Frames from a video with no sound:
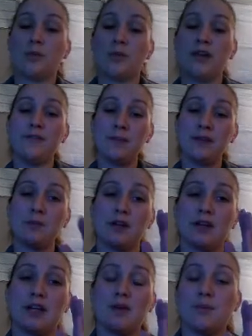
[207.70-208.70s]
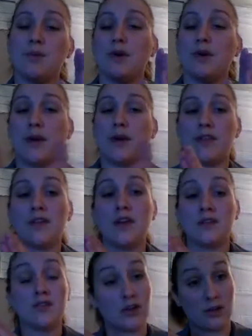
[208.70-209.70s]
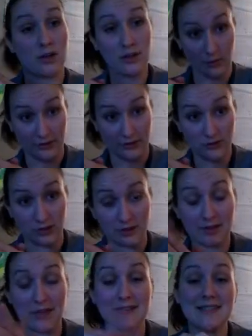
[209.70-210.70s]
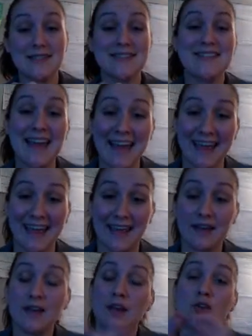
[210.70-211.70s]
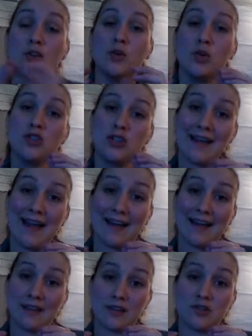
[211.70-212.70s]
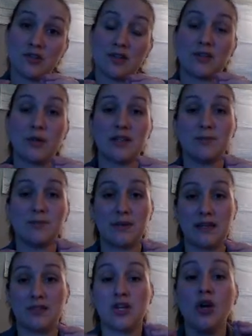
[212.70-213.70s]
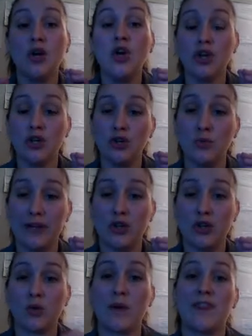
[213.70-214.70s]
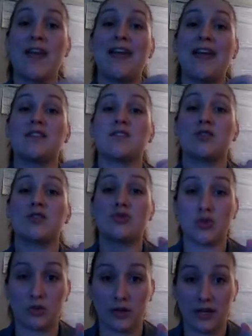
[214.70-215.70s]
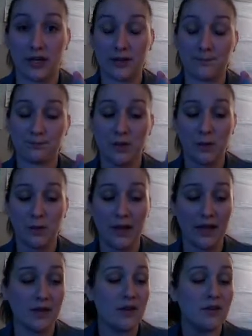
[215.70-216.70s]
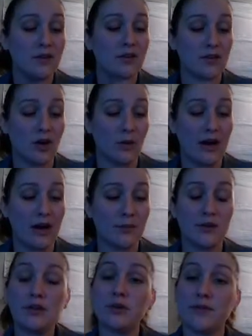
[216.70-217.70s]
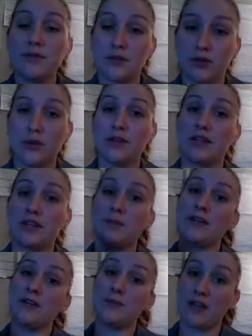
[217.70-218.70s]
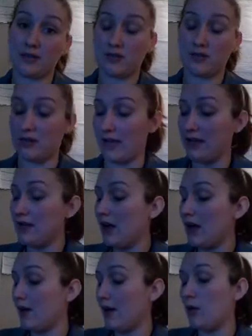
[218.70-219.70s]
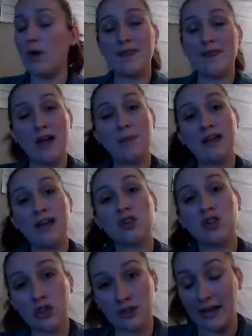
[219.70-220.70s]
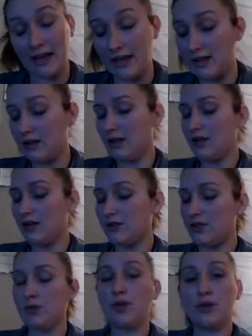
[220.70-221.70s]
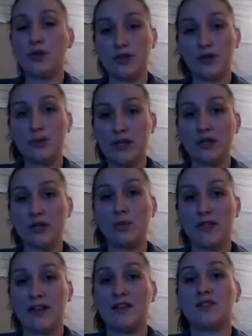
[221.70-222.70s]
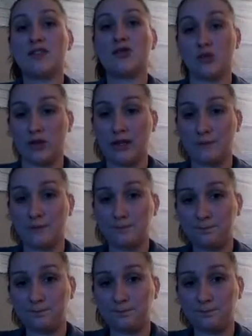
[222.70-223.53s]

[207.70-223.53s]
we've been working more with starting with questions, and today your challenge is going to be to hook your reader with a story. Okay, so I'm going to review a little bit from yesterday about what that might look like to hook your reader with a story.